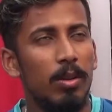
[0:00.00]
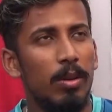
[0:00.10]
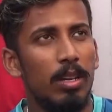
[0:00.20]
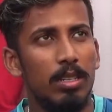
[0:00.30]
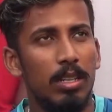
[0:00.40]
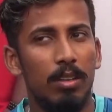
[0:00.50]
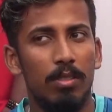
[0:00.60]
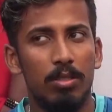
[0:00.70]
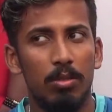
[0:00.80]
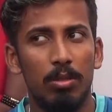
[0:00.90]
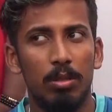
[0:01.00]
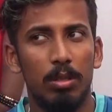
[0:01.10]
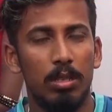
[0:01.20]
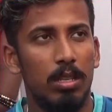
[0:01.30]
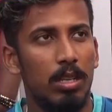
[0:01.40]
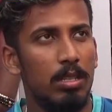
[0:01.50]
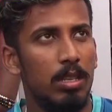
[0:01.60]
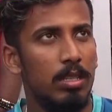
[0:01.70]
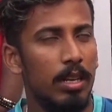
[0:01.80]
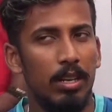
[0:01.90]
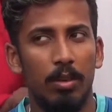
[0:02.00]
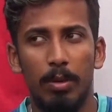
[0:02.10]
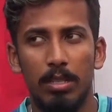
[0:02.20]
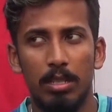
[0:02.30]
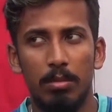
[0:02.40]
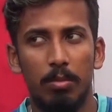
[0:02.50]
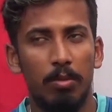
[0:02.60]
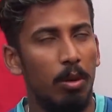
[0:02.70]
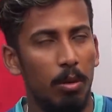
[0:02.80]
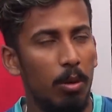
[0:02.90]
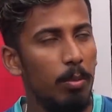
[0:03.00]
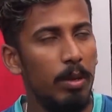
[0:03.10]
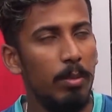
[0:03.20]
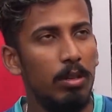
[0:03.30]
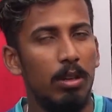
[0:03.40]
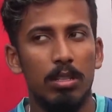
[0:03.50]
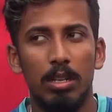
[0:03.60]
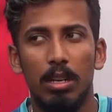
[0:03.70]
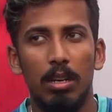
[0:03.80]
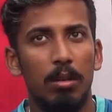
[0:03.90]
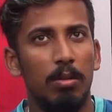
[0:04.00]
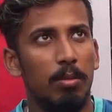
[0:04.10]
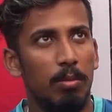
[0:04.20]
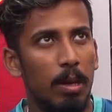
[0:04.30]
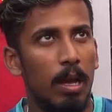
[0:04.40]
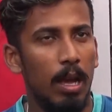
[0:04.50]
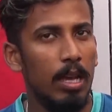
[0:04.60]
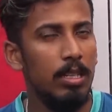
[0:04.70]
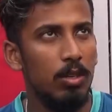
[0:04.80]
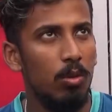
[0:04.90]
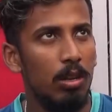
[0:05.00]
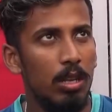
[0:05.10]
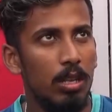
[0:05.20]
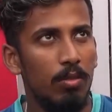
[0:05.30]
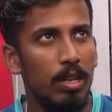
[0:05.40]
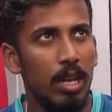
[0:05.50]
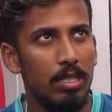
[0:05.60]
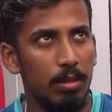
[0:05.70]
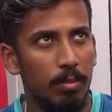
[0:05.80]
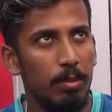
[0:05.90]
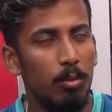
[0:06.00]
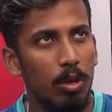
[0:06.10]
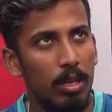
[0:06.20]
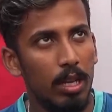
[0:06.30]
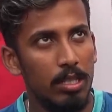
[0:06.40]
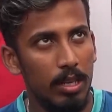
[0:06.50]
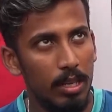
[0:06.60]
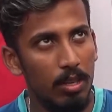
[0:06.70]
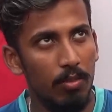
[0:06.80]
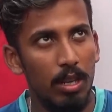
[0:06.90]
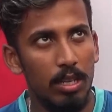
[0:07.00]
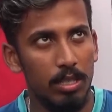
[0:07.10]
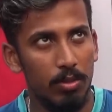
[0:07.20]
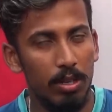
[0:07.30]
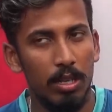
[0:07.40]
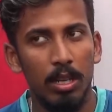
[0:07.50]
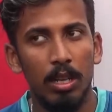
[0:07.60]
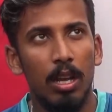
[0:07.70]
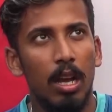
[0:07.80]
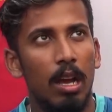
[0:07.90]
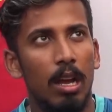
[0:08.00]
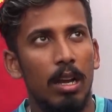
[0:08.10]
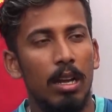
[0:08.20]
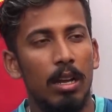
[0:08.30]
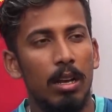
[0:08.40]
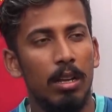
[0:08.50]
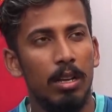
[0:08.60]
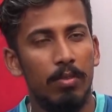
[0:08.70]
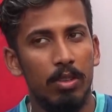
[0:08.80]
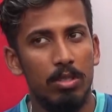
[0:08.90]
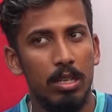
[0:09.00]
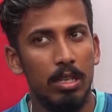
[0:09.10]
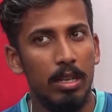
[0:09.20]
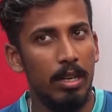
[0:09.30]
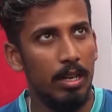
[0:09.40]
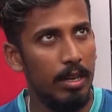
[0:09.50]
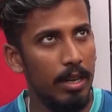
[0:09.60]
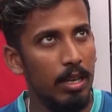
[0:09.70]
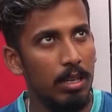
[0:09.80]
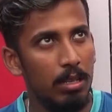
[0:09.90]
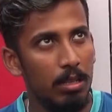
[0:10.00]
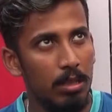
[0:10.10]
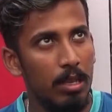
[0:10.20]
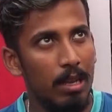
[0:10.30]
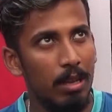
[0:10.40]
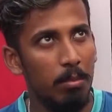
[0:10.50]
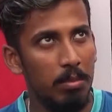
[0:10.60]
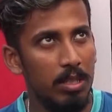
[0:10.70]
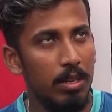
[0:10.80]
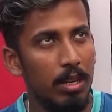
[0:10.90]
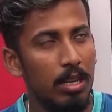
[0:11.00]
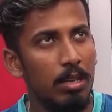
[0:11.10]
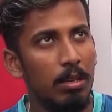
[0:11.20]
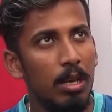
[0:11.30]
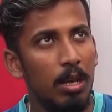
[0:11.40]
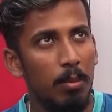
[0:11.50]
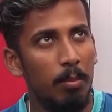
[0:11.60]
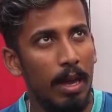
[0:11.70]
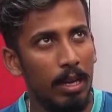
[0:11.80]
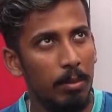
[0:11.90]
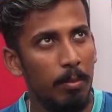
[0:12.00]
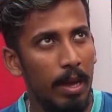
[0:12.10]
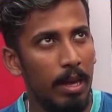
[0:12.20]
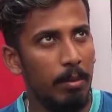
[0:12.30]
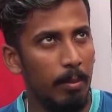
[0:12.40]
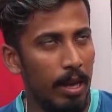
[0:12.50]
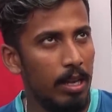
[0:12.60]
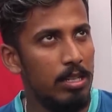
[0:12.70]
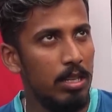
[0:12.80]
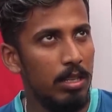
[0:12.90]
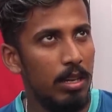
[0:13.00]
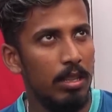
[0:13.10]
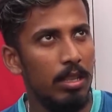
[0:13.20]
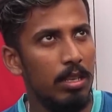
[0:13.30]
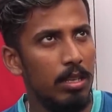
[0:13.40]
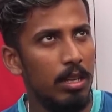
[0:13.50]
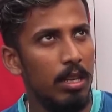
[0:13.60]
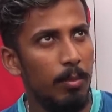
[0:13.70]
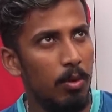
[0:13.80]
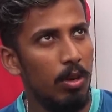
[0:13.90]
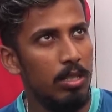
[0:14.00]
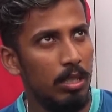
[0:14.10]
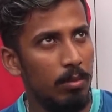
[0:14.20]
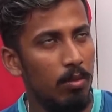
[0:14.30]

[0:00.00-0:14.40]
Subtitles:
No, actually, there was no such kind of pressure on me because, as I told earlier, we guys have been bowling exceedingly well, as I did. And if you see the Indian attack, they generally back each other, and they generally applaud each other's